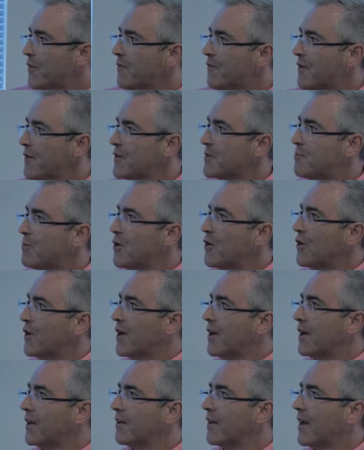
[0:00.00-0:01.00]
first
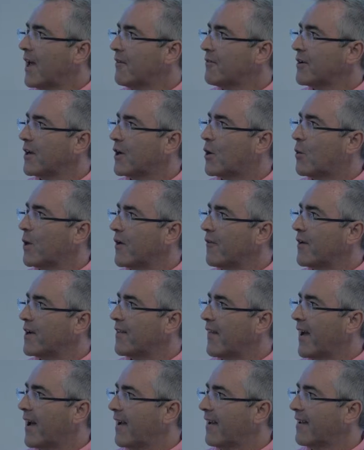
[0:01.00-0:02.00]
book and having a quick
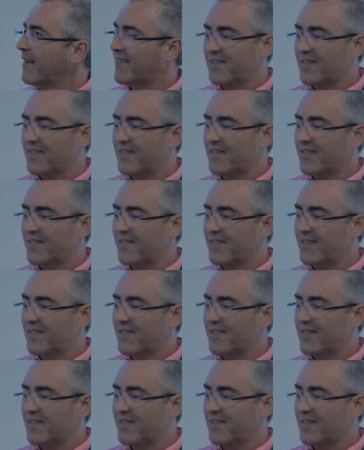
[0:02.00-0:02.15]
read of that,